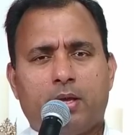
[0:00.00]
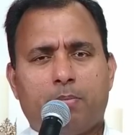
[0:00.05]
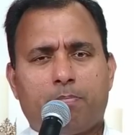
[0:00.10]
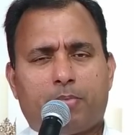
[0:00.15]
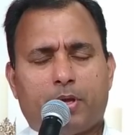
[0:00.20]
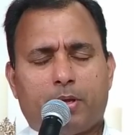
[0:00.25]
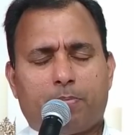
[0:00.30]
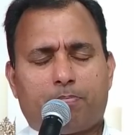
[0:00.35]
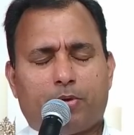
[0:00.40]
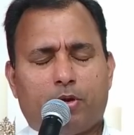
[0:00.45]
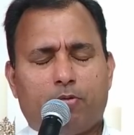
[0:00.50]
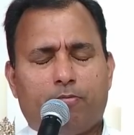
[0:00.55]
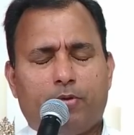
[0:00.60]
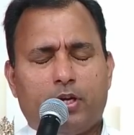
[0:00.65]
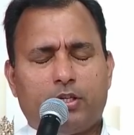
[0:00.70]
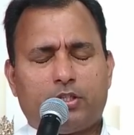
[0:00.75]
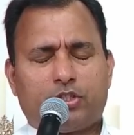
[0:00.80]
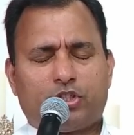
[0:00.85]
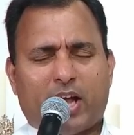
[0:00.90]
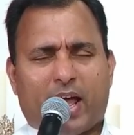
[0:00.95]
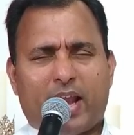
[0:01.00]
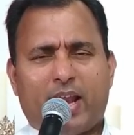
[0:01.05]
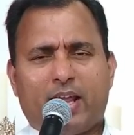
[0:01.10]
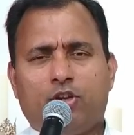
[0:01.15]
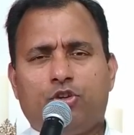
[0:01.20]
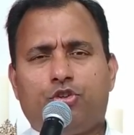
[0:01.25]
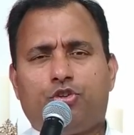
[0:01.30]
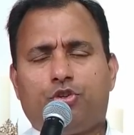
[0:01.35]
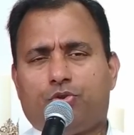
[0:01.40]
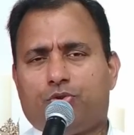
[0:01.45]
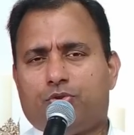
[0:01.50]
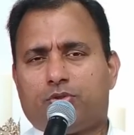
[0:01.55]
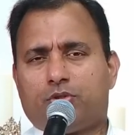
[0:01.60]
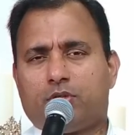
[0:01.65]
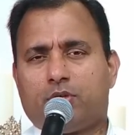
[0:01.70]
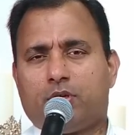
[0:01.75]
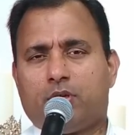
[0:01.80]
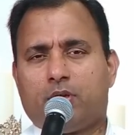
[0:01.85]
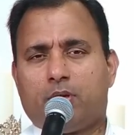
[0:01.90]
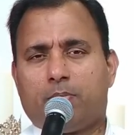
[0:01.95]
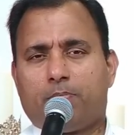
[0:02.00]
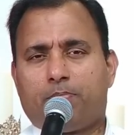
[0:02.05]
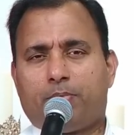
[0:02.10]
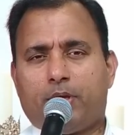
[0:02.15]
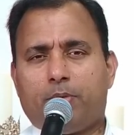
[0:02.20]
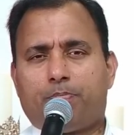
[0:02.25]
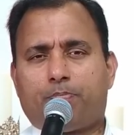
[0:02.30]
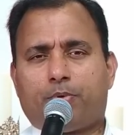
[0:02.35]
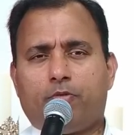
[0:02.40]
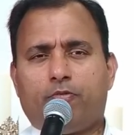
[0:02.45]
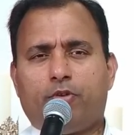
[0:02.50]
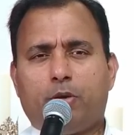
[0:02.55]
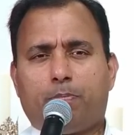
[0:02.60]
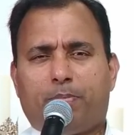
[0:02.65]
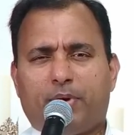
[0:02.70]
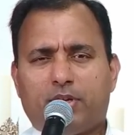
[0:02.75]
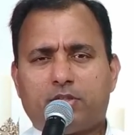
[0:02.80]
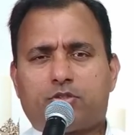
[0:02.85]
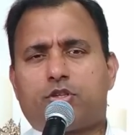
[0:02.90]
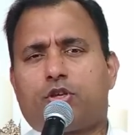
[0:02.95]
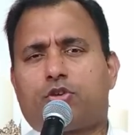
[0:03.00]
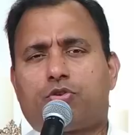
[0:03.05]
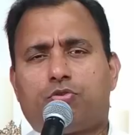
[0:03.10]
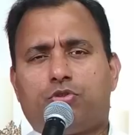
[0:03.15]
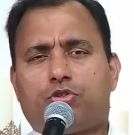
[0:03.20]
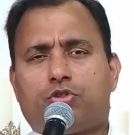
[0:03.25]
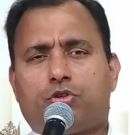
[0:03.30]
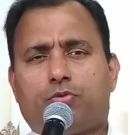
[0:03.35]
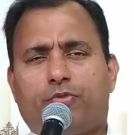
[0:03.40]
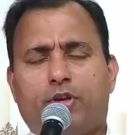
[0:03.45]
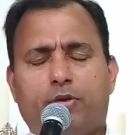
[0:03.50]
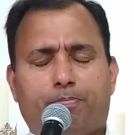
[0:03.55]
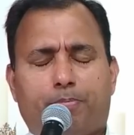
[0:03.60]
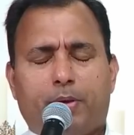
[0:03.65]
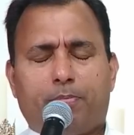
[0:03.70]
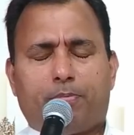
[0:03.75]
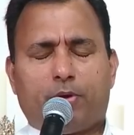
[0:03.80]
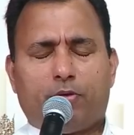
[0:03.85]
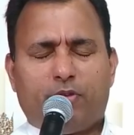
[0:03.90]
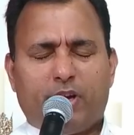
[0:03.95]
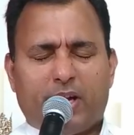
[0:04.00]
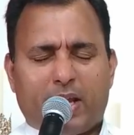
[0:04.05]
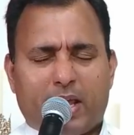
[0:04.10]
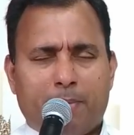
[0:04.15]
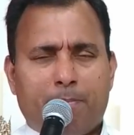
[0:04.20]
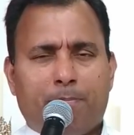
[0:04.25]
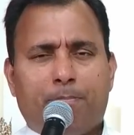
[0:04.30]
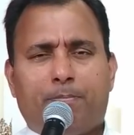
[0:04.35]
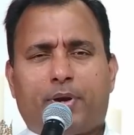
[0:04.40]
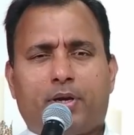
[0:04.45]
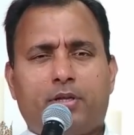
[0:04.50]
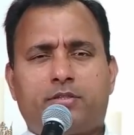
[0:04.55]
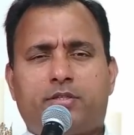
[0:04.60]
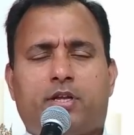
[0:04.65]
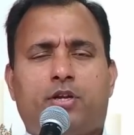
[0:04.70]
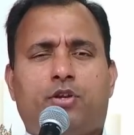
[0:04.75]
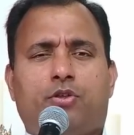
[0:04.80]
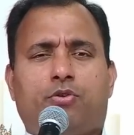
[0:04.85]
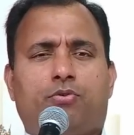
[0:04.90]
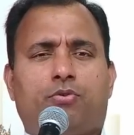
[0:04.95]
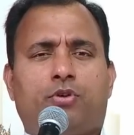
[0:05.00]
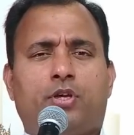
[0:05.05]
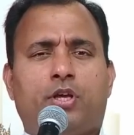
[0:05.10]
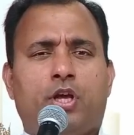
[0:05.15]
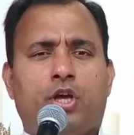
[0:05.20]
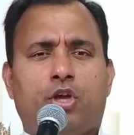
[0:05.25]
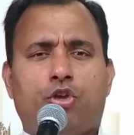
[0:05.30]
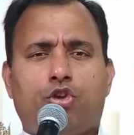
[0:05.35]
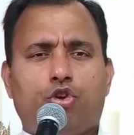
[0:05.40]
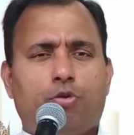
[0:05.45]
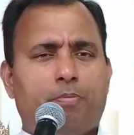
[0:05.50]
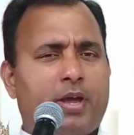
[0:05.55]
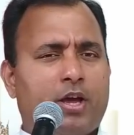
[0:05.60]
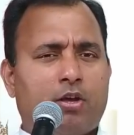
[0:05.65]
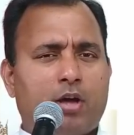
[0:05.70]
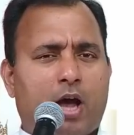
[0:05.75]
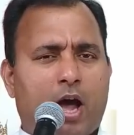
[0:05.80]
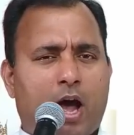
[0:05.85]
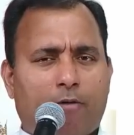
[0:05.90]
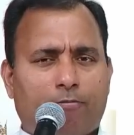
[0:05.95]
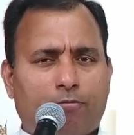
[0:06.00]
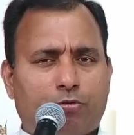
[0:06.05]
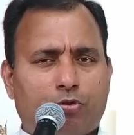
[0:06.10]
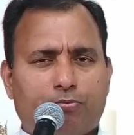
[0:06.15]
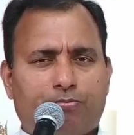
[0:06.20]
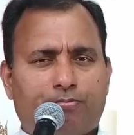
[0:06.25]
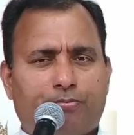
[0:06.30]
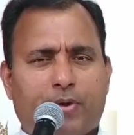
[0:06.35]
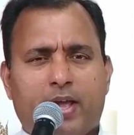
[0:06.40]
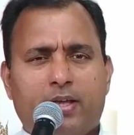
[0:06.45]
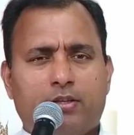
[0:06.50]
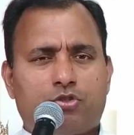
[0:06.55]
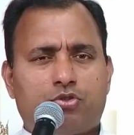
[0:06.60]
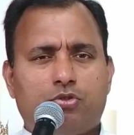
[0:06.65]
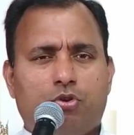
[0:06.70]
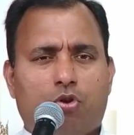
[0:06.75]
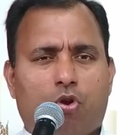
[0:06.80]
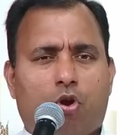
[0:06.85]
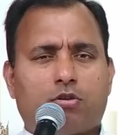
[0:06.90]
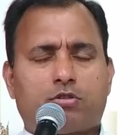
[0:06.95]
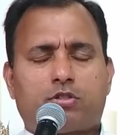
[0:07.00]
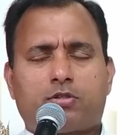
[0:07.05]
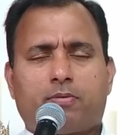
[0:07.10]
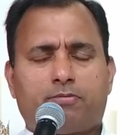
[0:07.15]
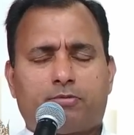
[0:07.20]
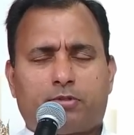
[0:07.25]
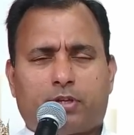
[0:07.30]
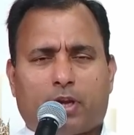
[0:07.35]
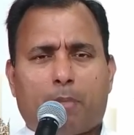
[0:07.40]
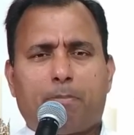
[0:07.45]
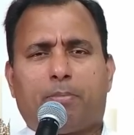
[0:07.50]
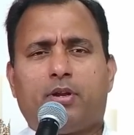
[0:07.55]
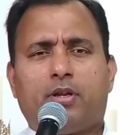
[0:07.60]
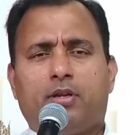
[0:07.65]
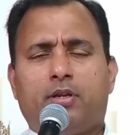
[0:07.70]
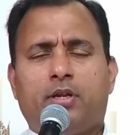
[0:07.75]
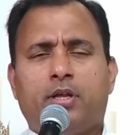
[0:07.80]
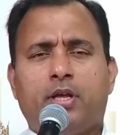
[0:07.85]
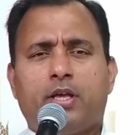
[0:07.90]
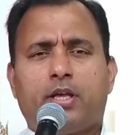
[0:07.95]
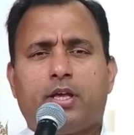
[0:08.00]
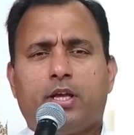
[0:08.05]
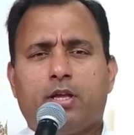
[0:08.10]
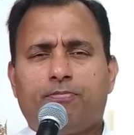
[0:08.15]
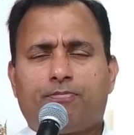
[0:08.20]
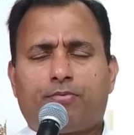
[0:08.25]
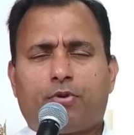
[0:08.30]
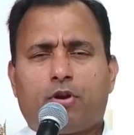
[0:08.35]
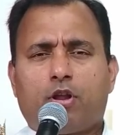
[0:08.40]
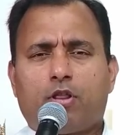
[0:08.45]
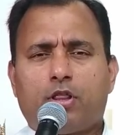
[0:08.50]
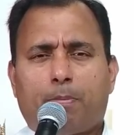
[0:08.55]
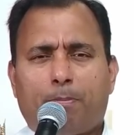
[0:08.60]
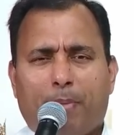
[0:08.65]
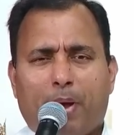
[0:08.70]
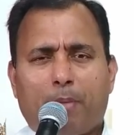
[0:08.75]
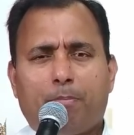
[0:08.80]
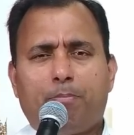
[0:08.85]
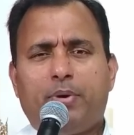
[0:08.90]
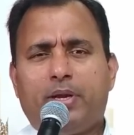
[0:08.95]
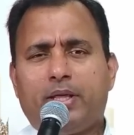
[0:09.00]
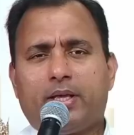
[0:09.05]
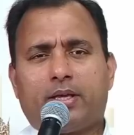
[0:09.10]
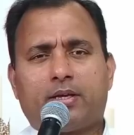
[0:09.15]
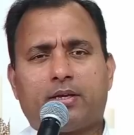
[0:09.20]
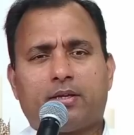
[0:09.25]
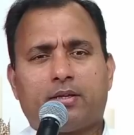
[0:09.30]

People will challenge you. People will persecute you. People will imprison you. You may have to face lots of trouble in front of the public.